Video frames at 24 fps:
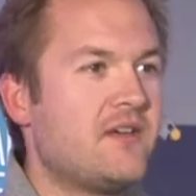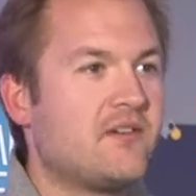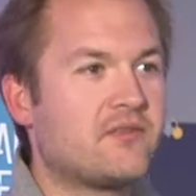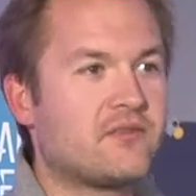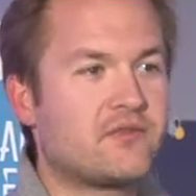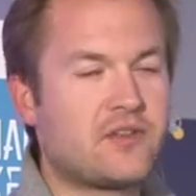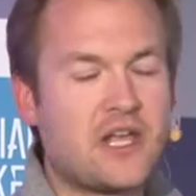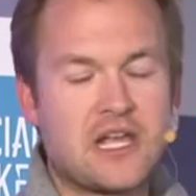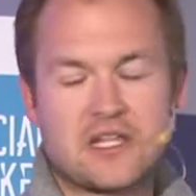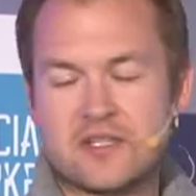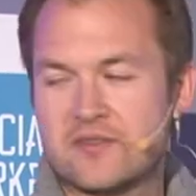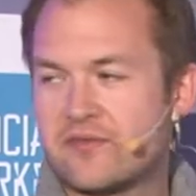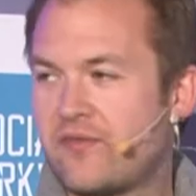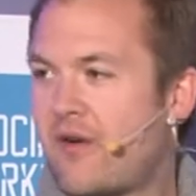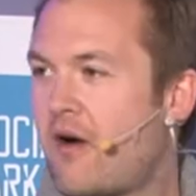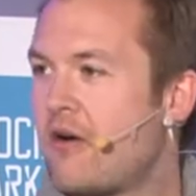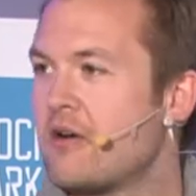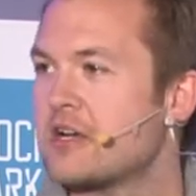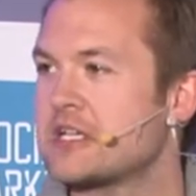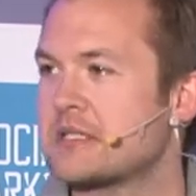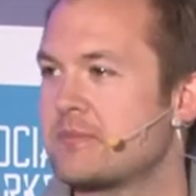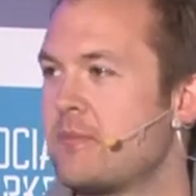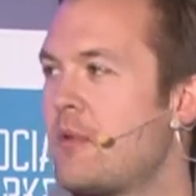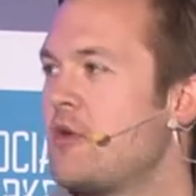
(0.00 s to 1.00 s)
As far
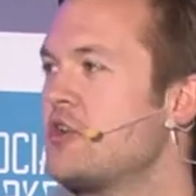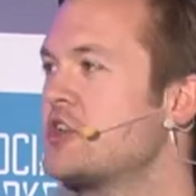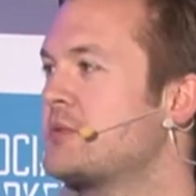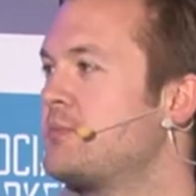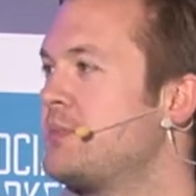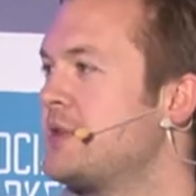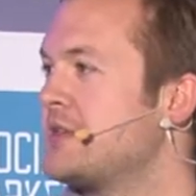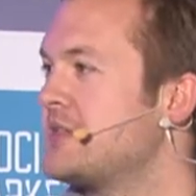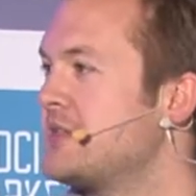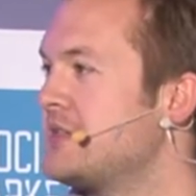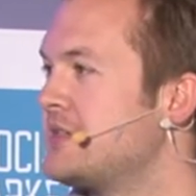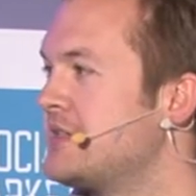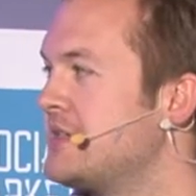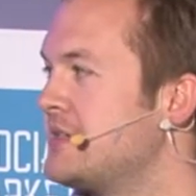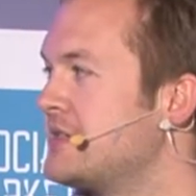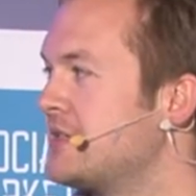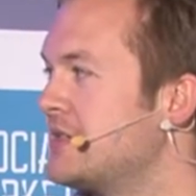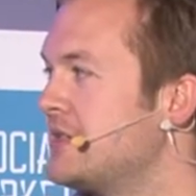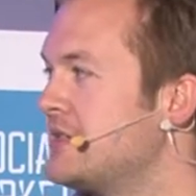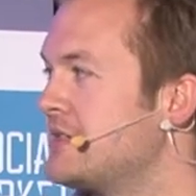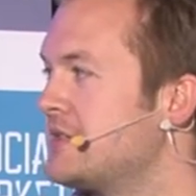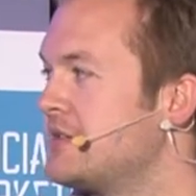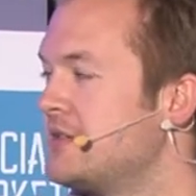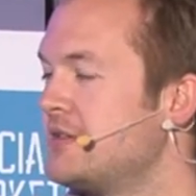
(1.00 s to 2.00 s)
as most businesses is
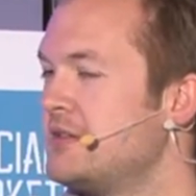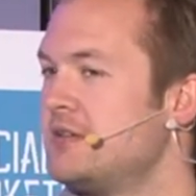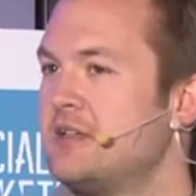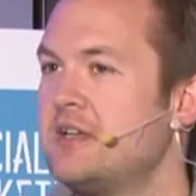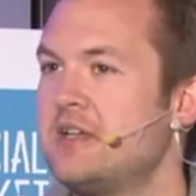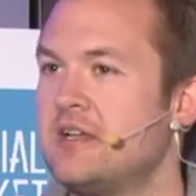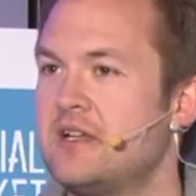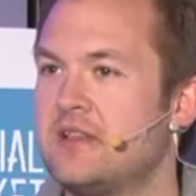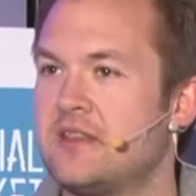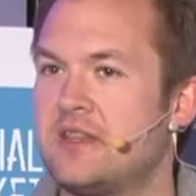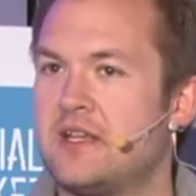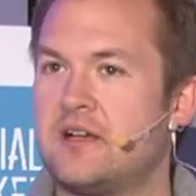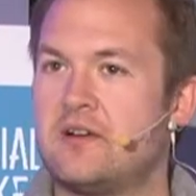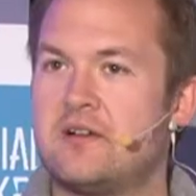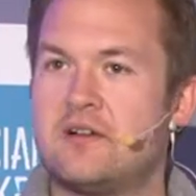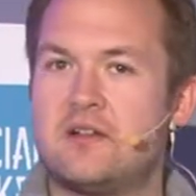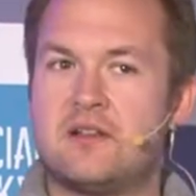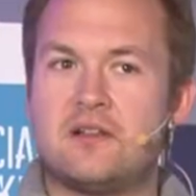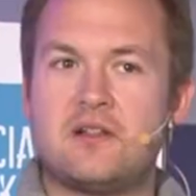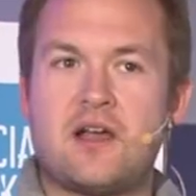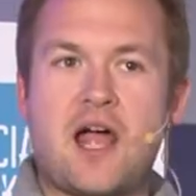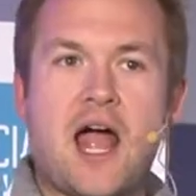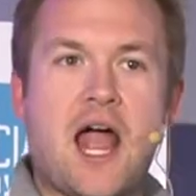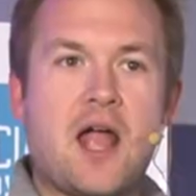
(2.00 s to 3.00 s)
concerned, there,
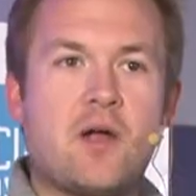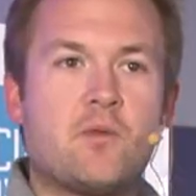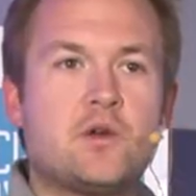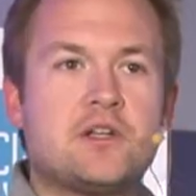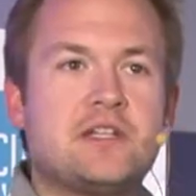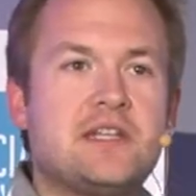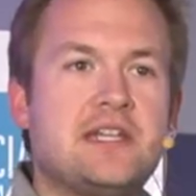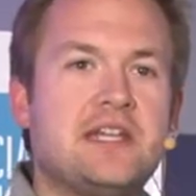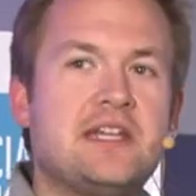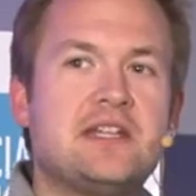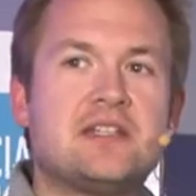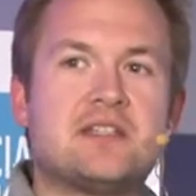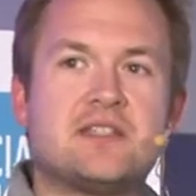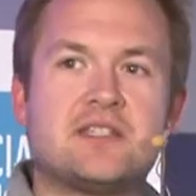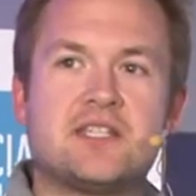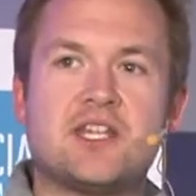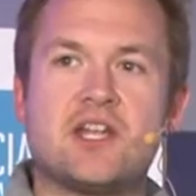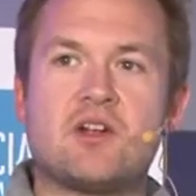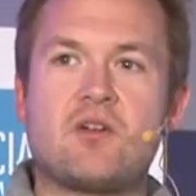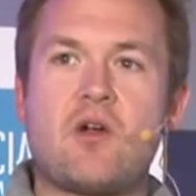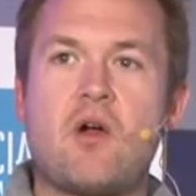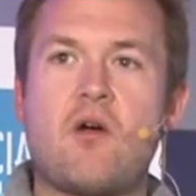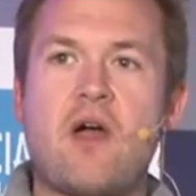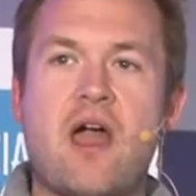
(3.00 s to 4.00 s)
I would need
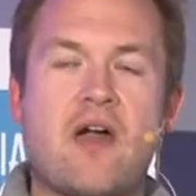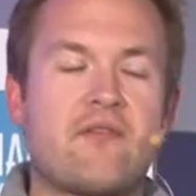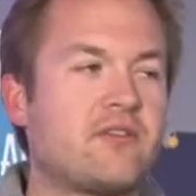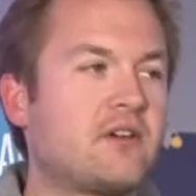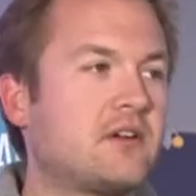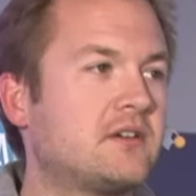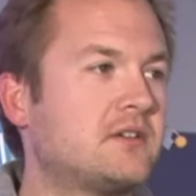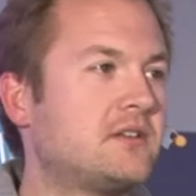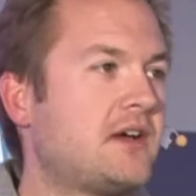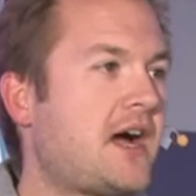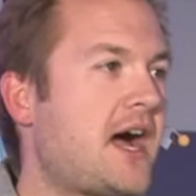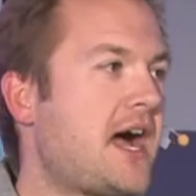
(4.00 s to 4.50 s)
zero effort.